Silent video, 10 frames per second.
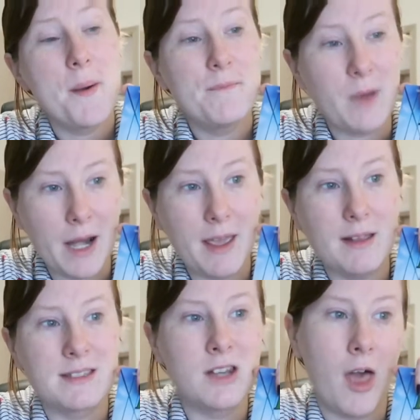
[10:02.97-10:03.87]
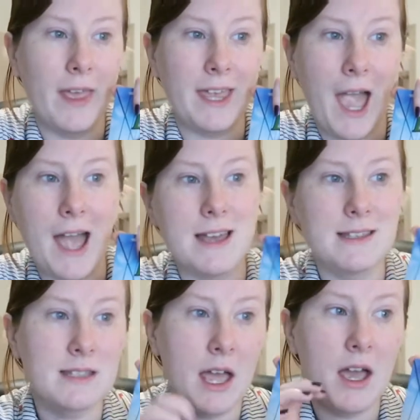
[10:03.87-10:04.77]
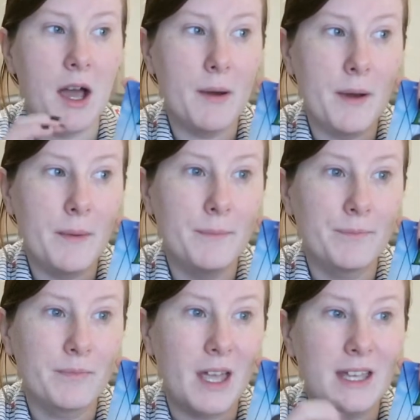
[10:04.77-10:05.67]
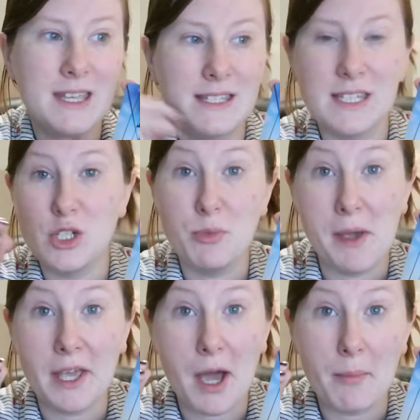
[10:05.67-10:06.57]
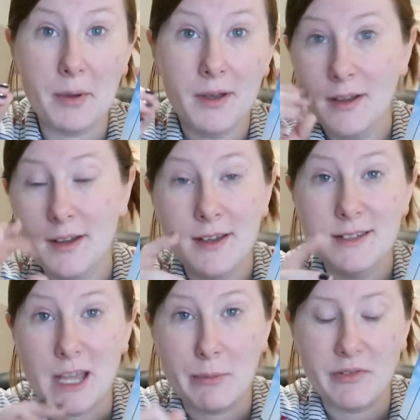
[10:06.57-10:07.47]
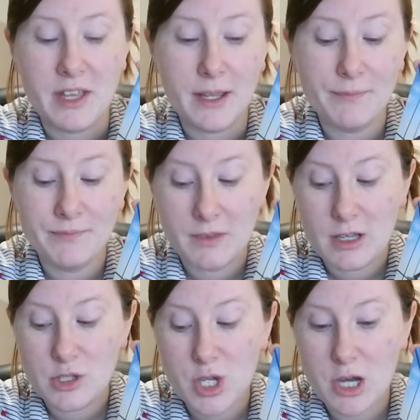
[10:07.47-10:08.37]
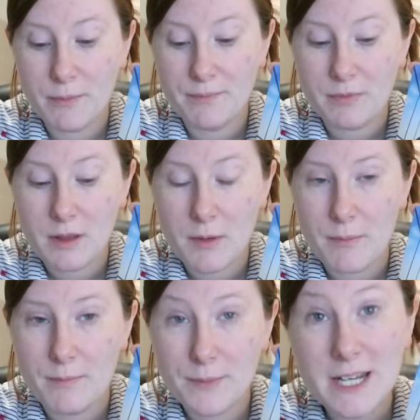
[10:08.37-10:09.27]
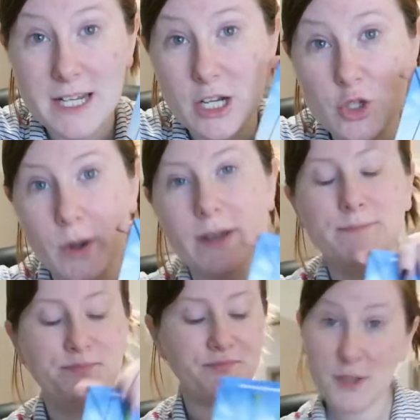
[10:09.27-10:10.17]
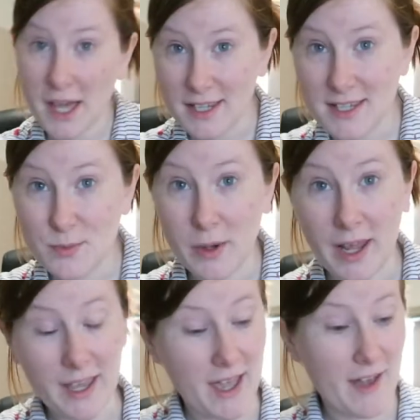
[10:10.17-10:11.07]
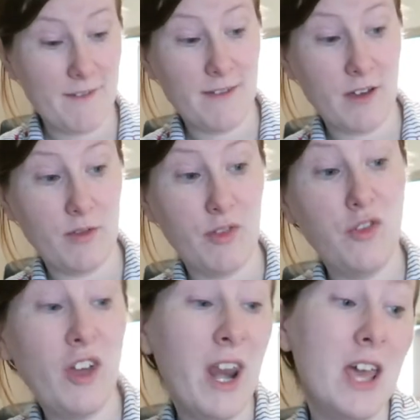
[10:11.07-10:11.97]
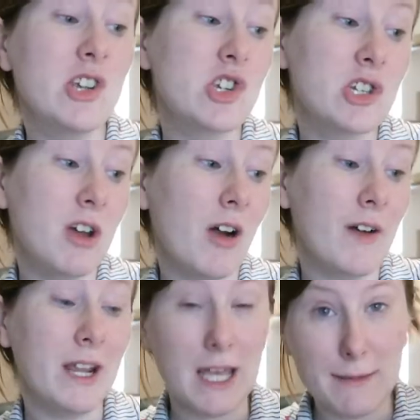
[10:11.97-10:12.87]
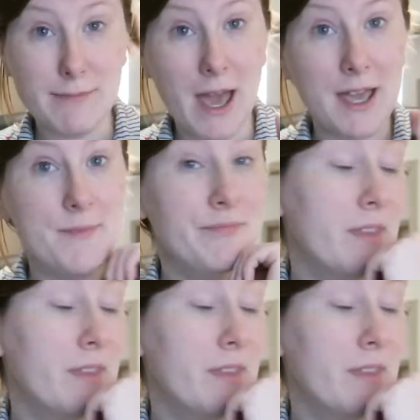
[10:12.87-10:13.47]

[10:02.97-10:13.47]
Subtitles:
But it's not like as easy to pick up type of thing. So, but I did enjoy it. So that is what I have finished already in May.